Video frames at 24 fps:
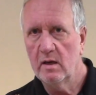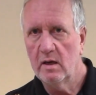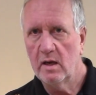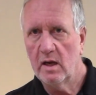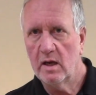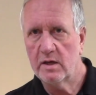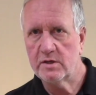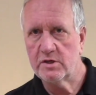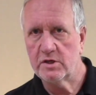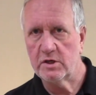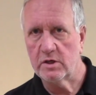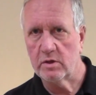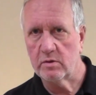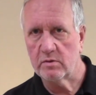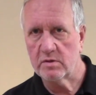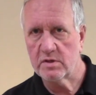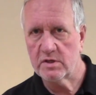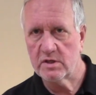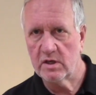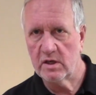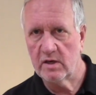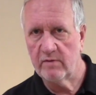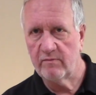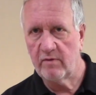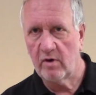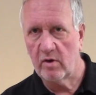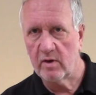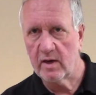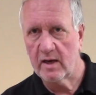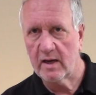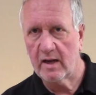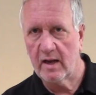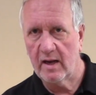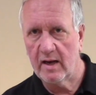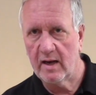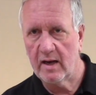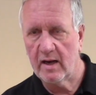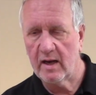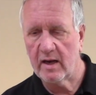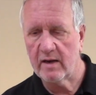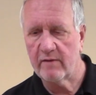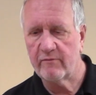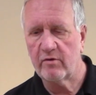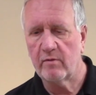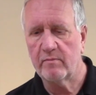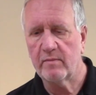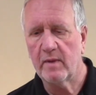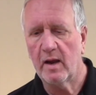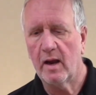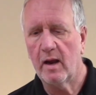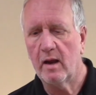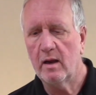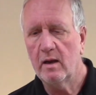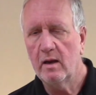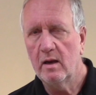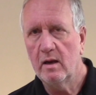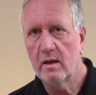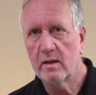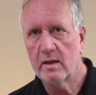As you can see very clearly from that,